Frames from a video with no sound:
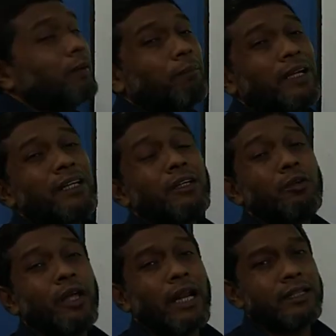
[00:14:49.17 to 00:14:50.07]
the
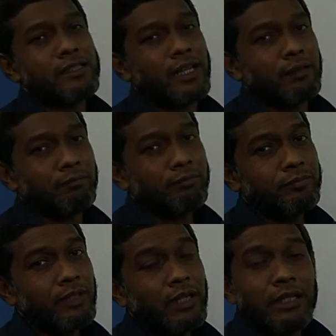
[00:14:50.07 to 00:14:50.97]
particular answer.
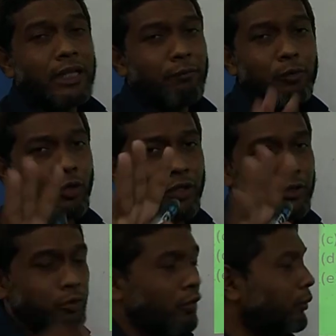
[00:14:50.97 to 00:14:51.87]
You have no
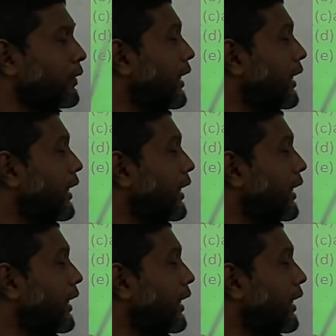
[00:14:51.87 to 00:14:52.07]
need to copy